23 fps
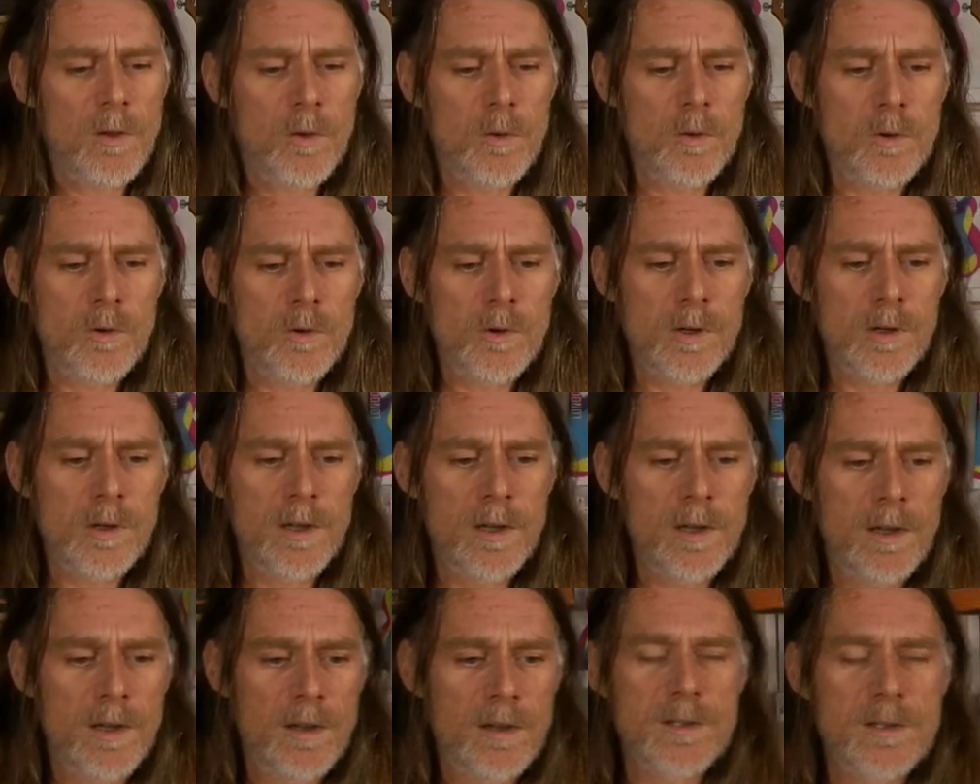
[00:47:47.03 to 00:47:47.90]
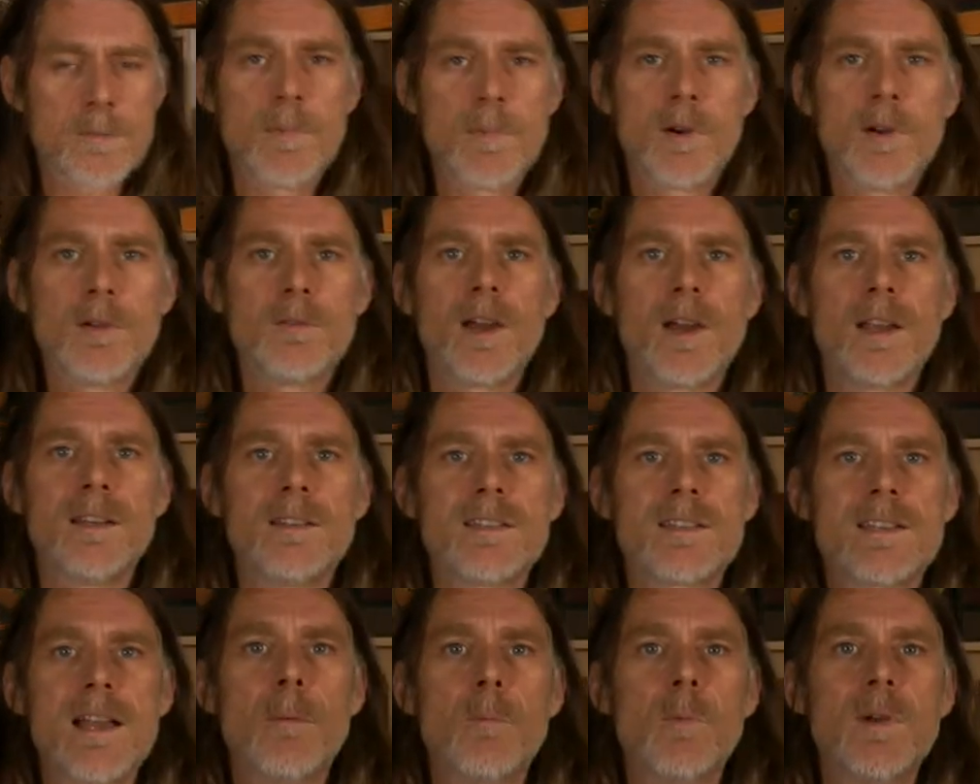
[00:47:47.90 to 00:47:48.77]
Or as my friend
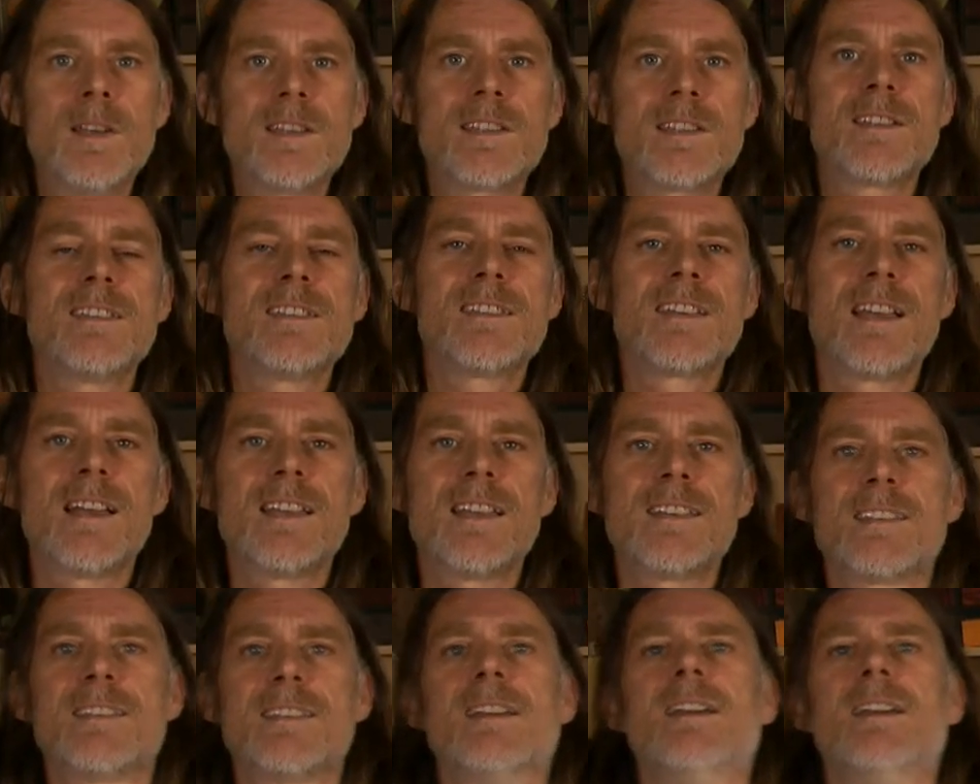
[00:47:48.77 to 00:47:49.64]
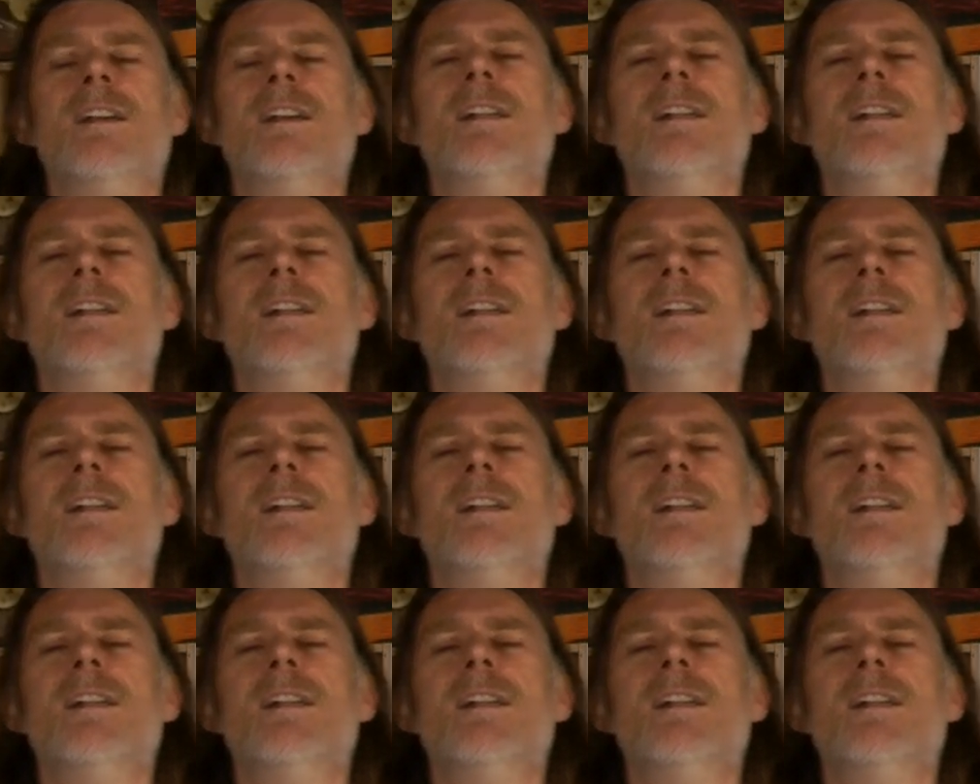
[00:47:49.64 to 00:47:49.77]
Sam Winston says,